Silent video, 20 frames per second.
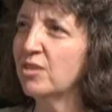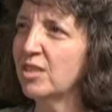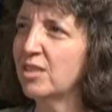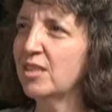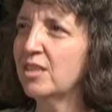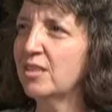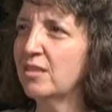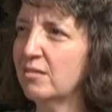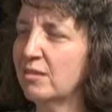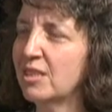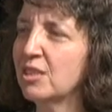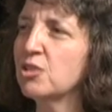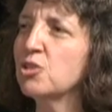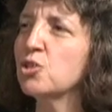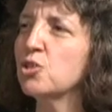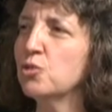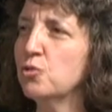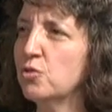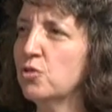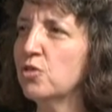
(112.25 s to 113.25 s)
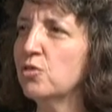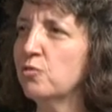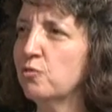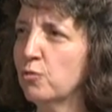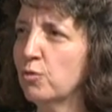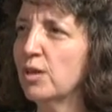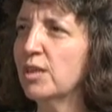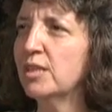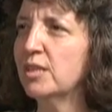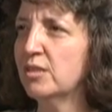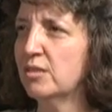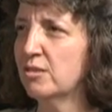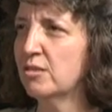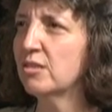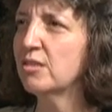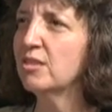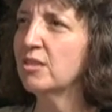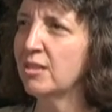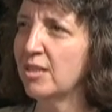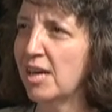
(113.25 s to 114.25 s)
the exclusive right to
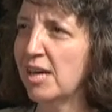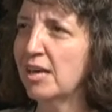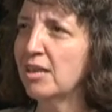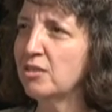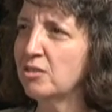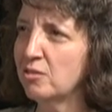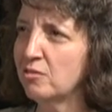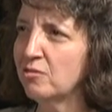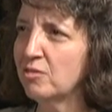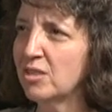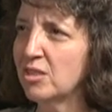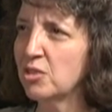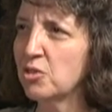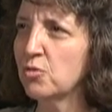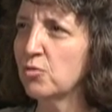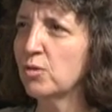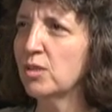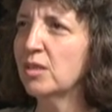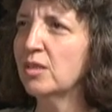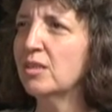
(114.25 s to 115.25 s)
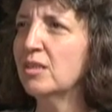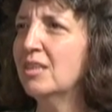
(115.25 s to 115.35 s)
the land of Israel.